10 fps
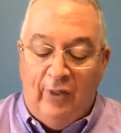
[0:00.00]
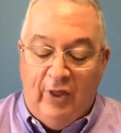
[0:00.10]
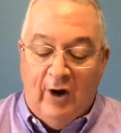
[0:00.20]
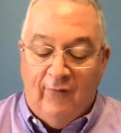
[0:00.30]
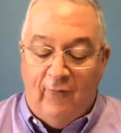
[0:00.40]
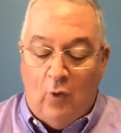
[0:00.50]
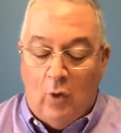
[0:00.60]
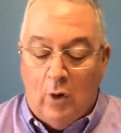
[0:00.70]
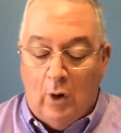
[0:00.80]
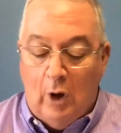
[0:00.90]

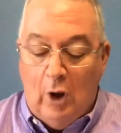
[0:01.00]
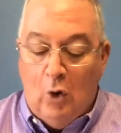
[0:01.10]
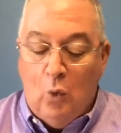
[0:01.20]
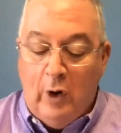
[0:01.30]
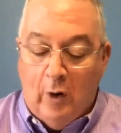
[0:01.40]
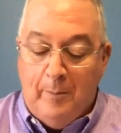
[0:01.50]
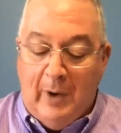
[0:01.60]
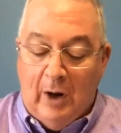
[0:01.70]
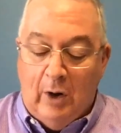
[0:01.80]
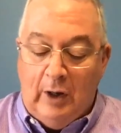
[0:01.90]
Therefore, we are
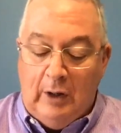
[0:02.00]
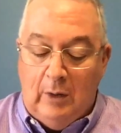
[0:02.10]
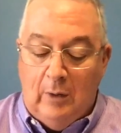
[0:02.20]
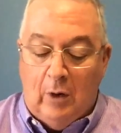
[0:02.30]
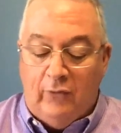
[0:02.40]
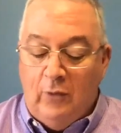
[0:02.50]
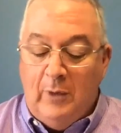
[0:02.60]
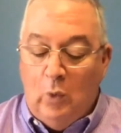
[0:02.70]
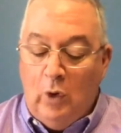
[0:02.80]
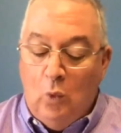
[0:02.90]
buried, or excuse
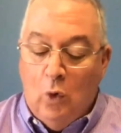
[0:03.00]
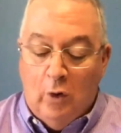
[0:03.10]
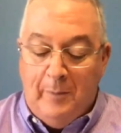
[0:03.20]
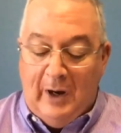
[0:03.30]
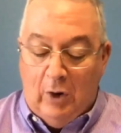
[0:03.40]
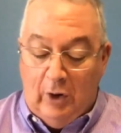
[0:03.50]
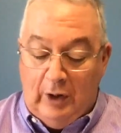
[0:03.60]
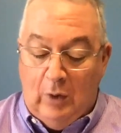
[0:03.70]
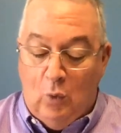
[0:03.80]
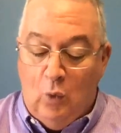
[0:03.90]
me, we were
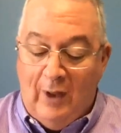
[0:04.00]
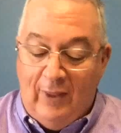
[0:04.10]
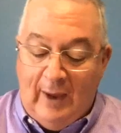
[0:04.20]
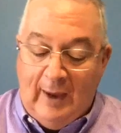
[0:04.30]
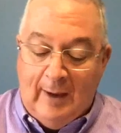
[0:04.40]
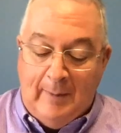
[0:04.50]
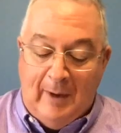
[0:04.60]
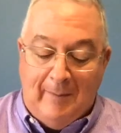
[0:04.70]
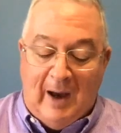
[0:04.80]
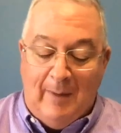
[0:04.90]
buried with him
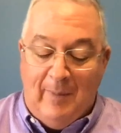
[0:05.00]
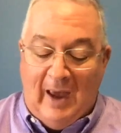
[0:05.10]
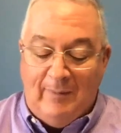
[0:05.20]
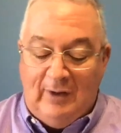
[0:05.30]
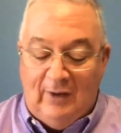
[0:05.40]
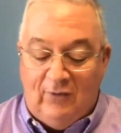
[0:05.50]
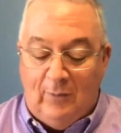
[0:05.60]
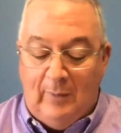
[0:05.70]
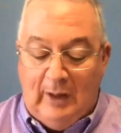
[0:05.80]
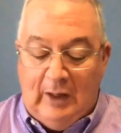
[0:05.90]
by
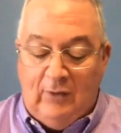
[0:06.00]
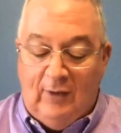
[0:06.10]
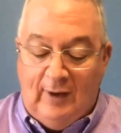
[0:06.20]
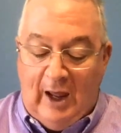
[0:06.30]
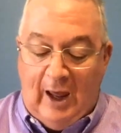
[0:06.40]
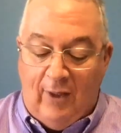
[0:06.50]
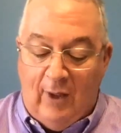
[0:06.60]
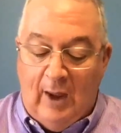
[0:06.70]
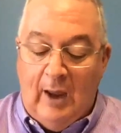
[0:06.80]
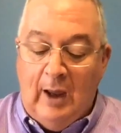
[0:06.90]
baptism into death,
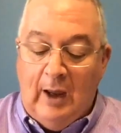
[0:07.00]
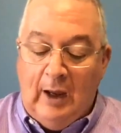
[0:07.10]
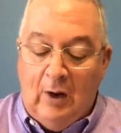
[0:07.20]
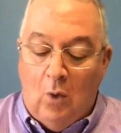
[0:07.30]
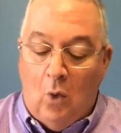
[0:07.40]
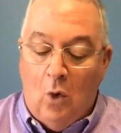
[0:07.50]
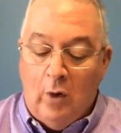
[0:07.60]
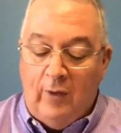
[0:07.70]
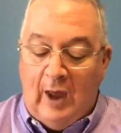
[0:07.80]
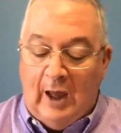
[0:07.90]
in
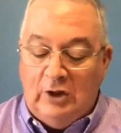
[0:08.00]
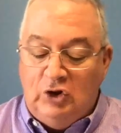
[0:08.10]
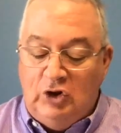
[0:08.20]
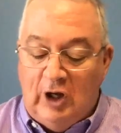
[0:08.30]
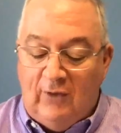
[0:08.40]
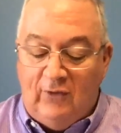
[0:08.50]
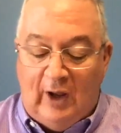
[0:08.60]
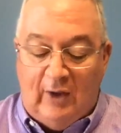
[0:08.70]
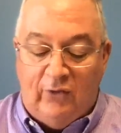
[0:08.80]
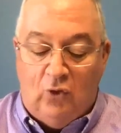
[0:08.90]
order that just
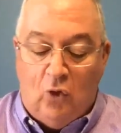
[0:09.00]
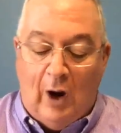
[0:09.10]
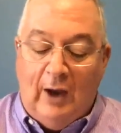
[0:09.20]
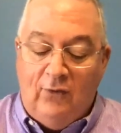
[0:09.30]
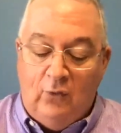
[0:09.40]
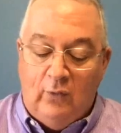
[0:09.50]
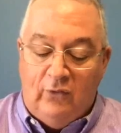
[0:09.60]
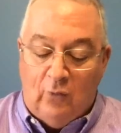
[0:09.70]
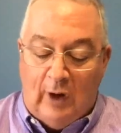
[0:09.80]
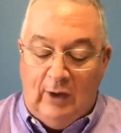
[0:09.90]
as Christ
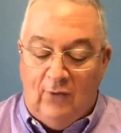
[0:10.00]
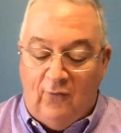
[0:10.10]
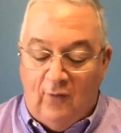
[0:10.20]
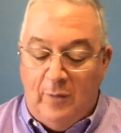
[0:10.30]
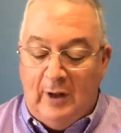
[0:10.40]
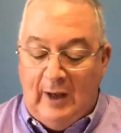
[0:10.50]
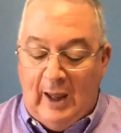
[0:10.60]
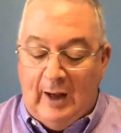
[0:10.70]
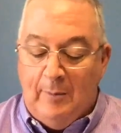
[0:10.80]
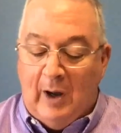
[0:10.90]
was raised from the
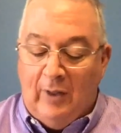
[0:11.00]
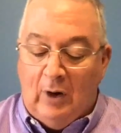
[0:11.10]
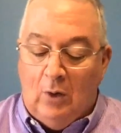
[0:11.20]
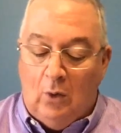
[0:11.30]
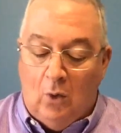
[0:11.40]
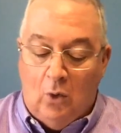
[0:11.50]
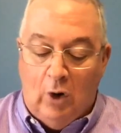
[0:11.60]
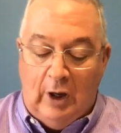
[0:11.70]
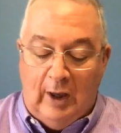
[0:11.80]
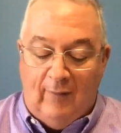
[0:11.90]
dead by the
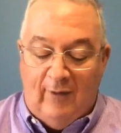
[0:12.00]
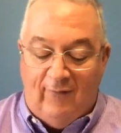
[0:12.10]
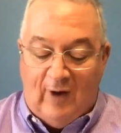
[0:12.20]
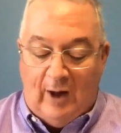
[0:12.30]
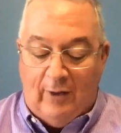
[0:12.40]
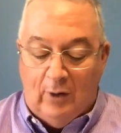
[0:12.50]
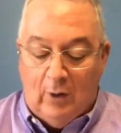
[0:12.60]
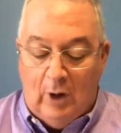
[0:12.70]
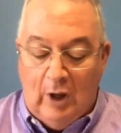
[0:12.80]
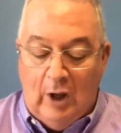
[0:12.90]
glory of the Father,
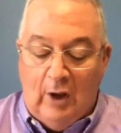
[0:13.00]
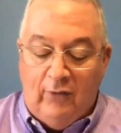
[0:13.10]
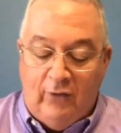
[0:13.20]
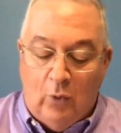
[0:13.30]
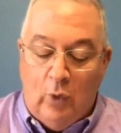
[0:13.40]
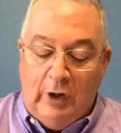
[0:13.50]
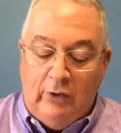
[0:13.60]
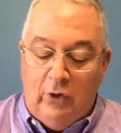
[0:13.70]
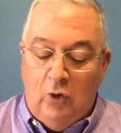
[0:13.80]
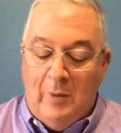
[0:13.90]
so we
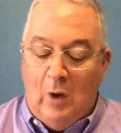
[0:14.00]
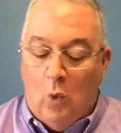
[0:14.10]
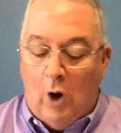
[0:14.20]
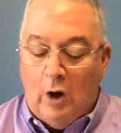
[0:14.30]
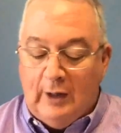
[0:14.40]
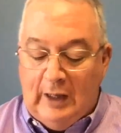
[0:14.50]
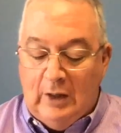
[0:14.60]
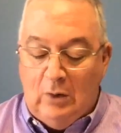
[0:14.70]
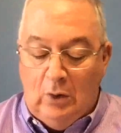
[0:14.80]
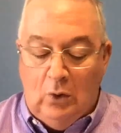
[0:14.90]
too may walk
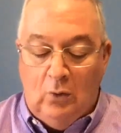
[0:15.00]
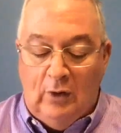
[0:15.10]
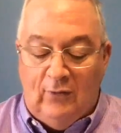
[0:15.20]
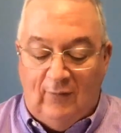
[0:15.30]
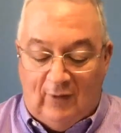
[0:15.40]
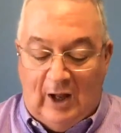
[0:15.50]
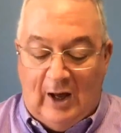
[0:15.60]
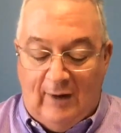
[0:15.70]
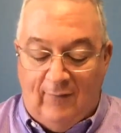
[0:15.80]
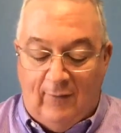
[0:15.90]
in newness of
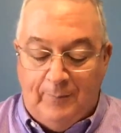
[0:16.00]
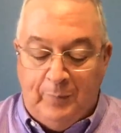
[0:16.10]
life.